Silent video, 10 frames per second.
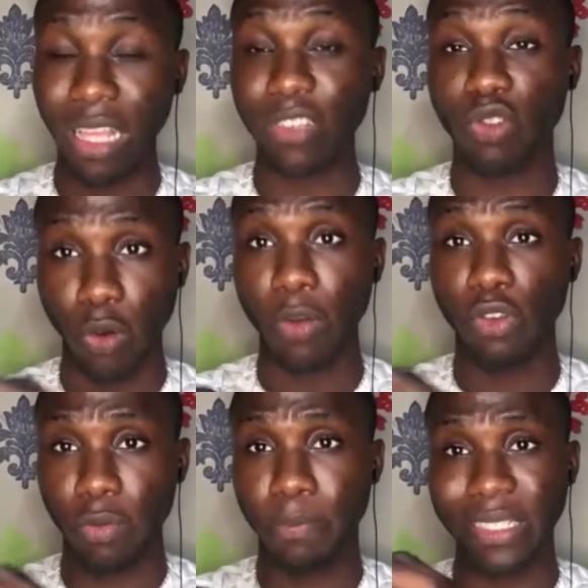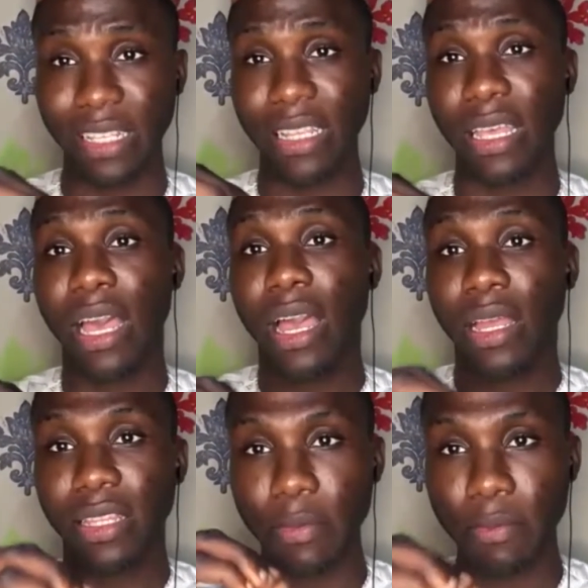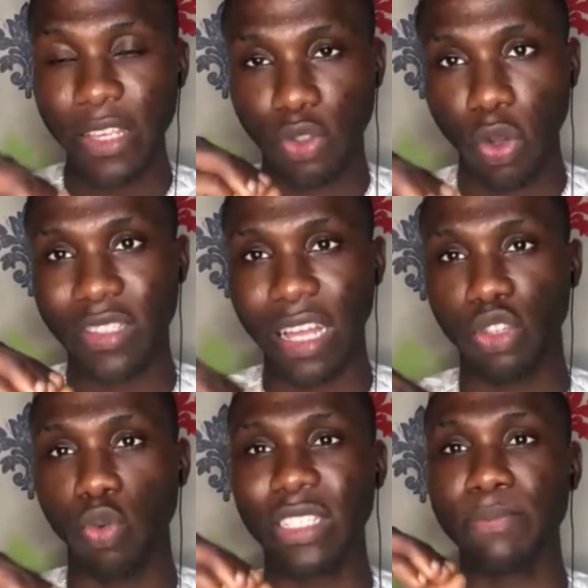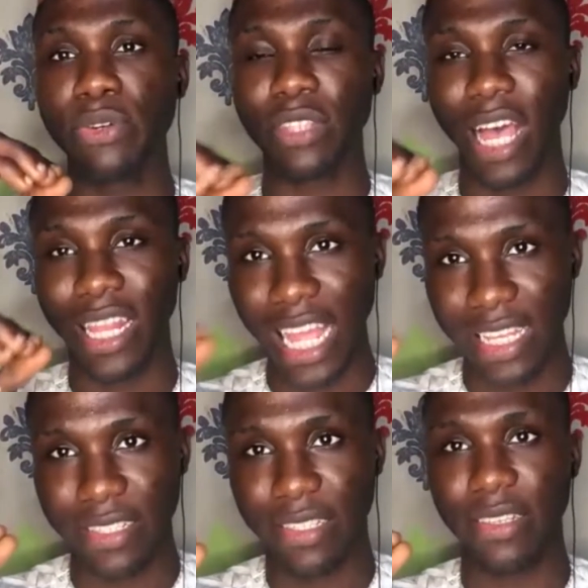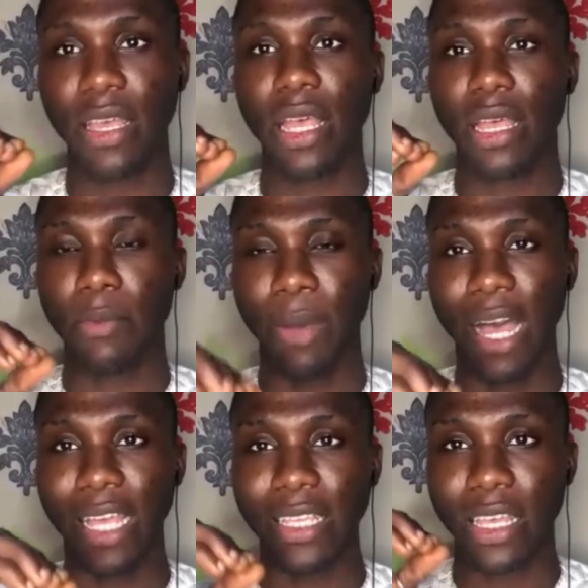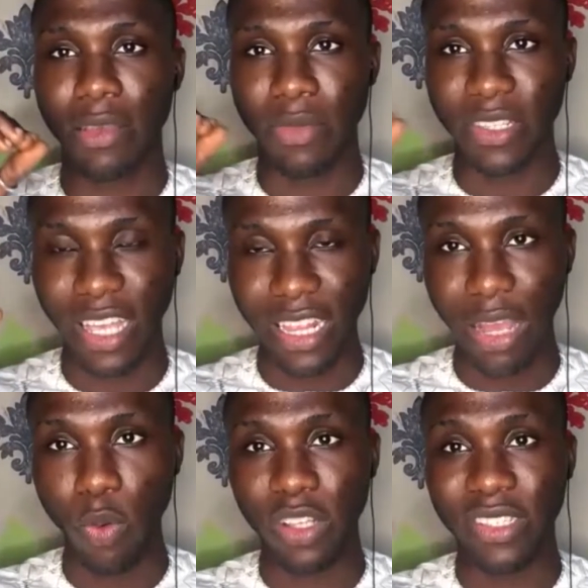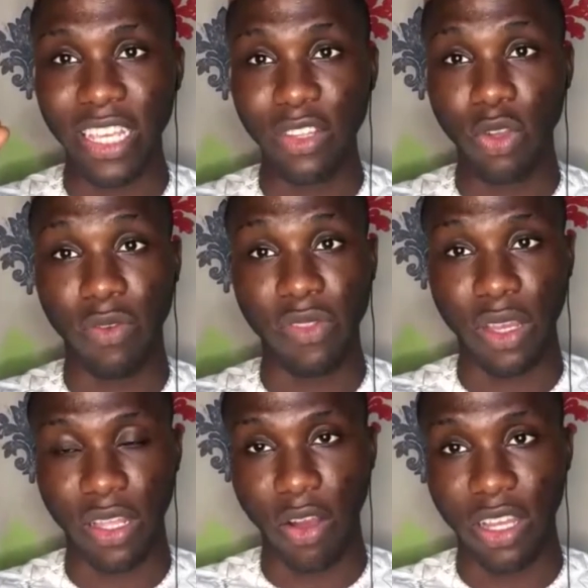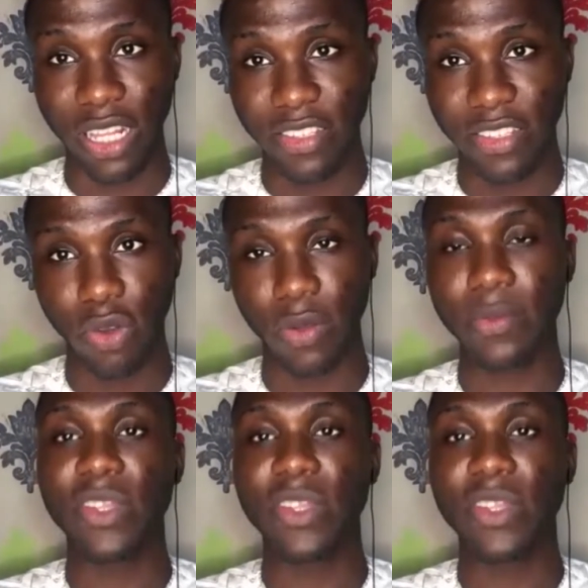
that she was basically the main story is that she was brutalized by Miss Ella, who was the leader of the organization.